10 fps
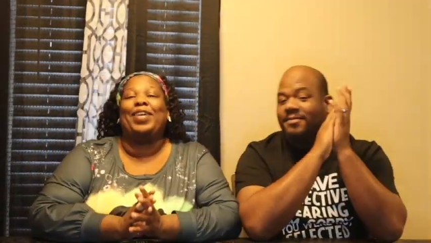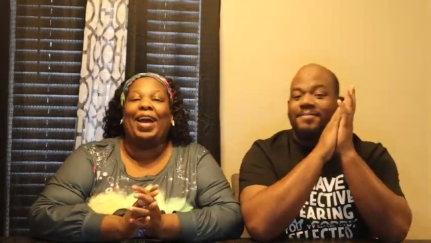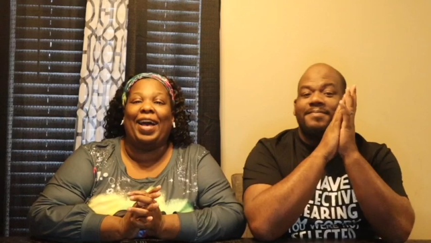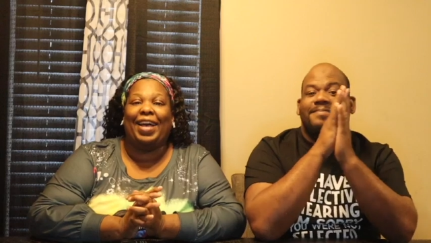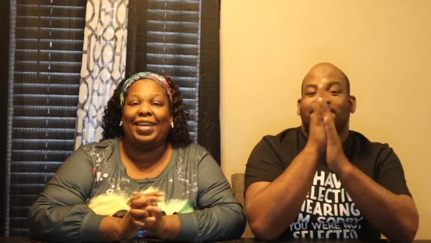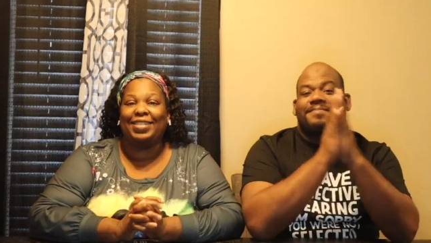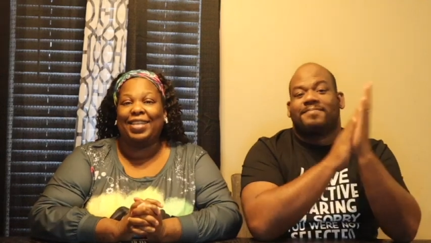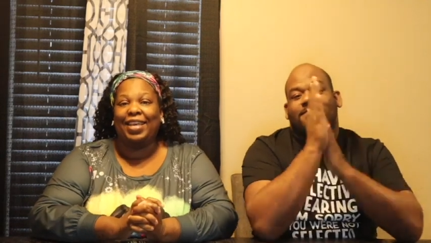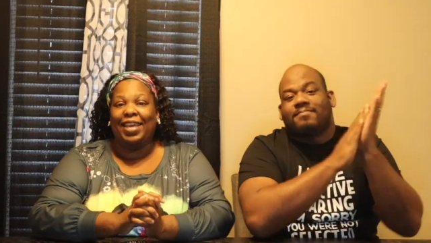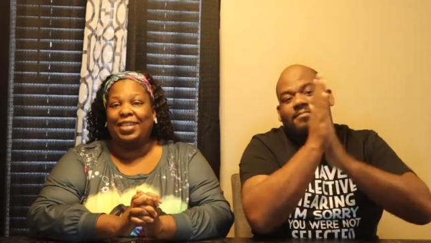Speaker 1: you guys,
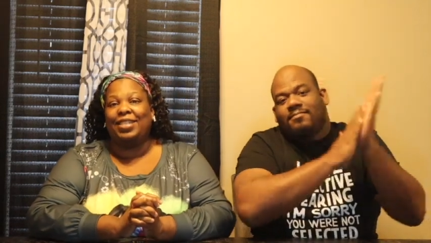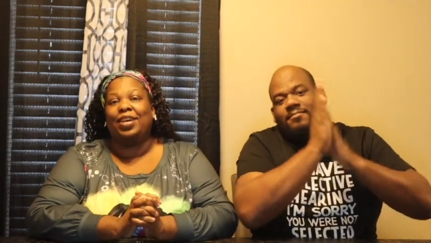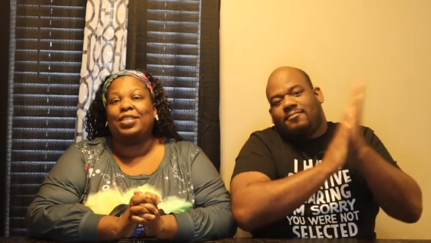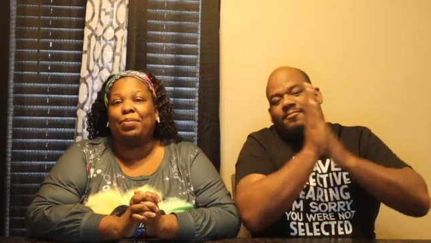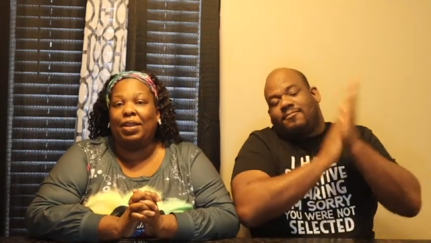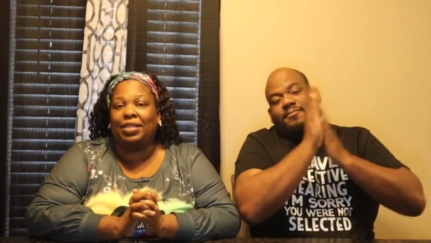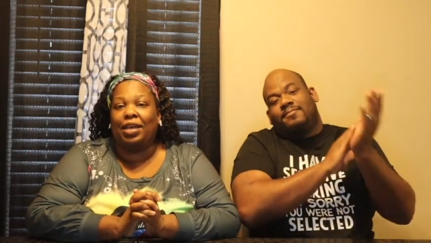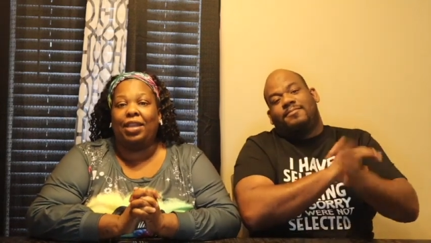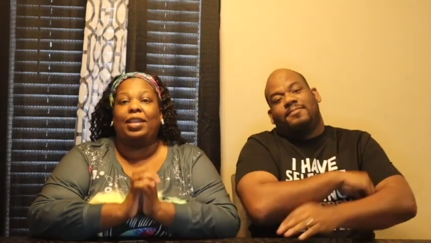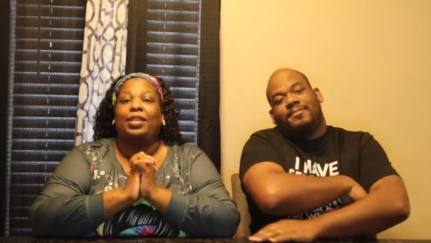as y'all see by the
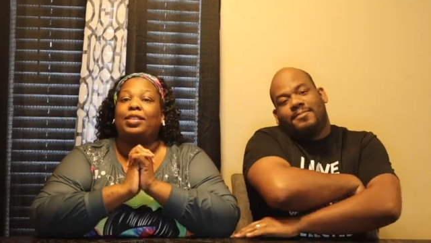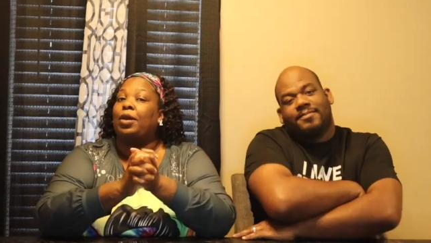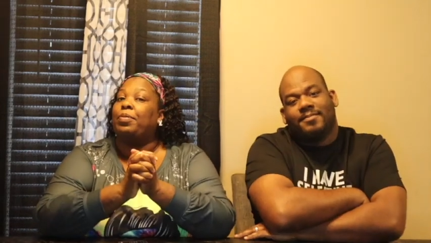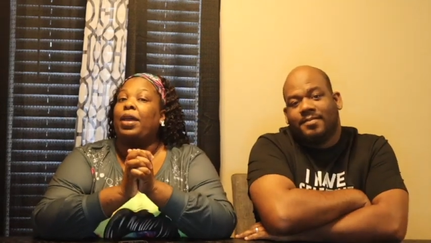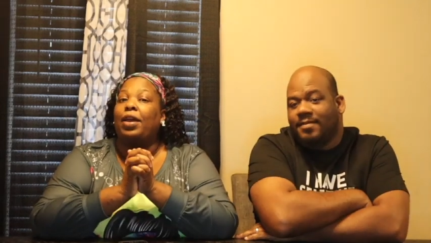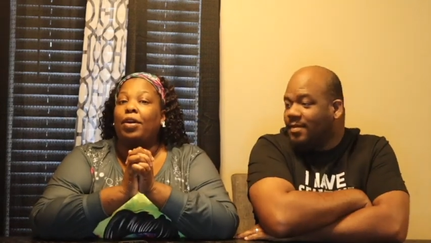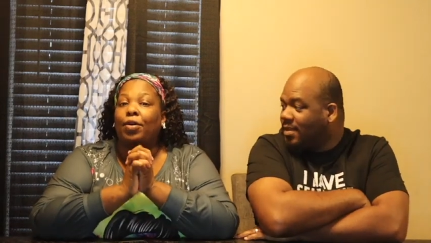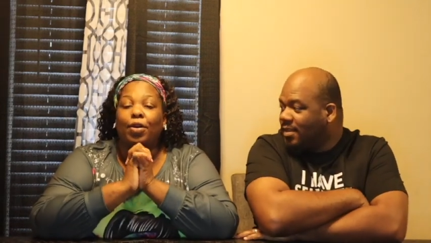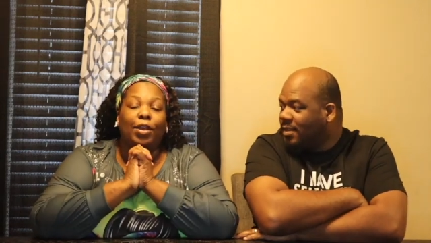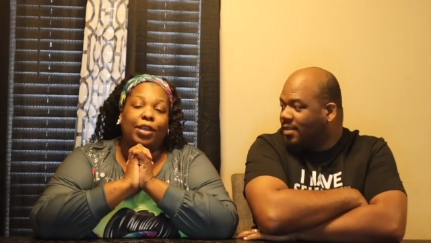title and that
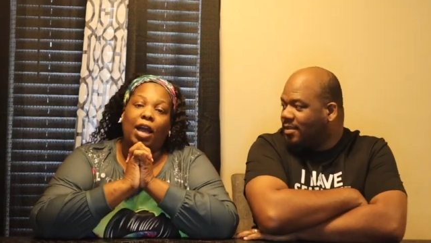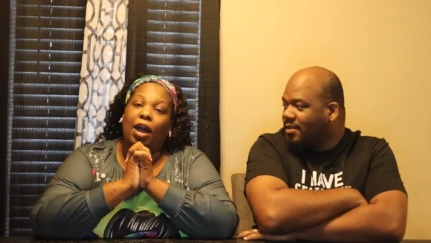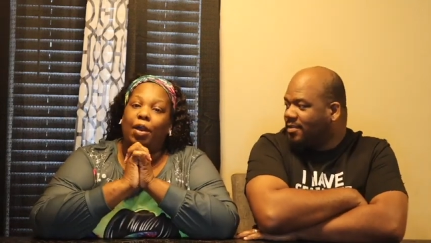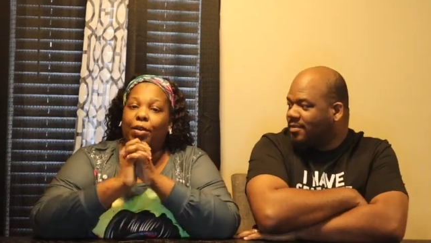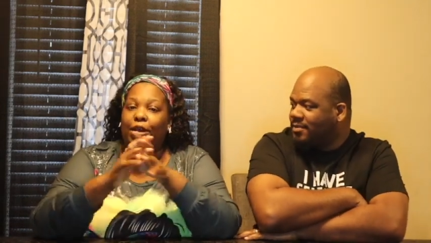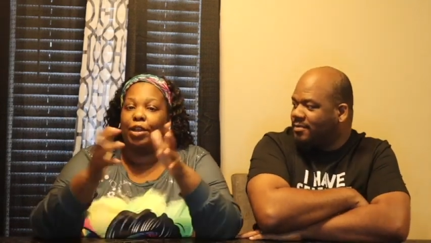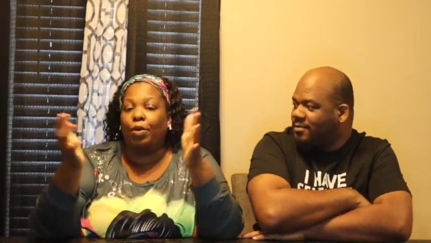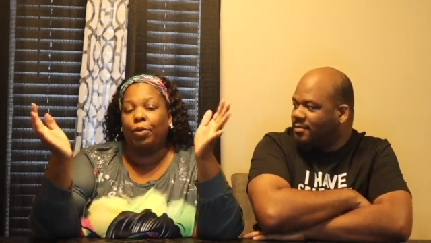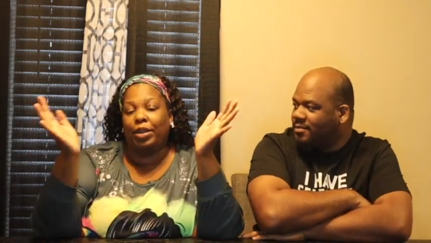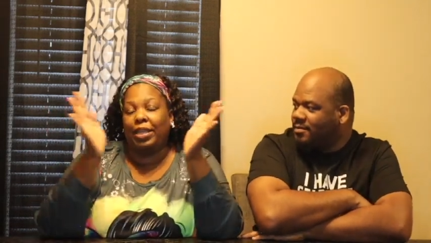thumbnail, y'all already know
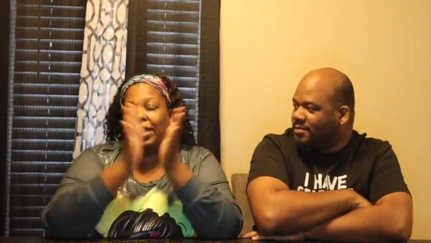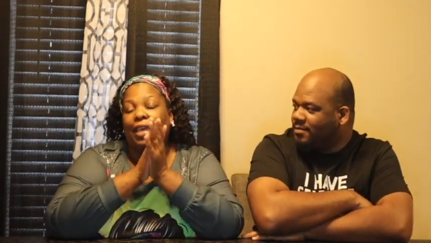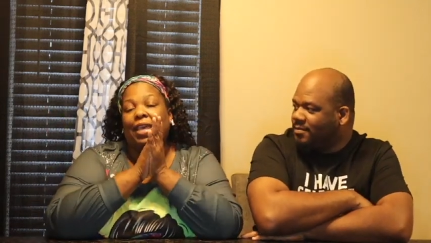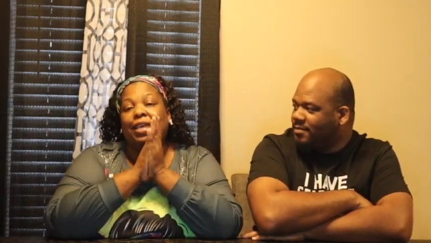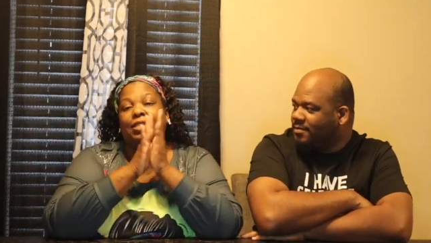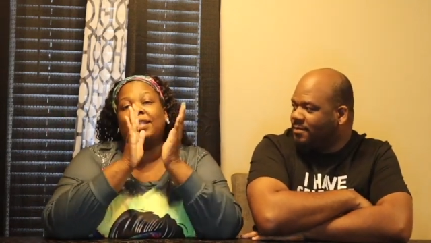what it is.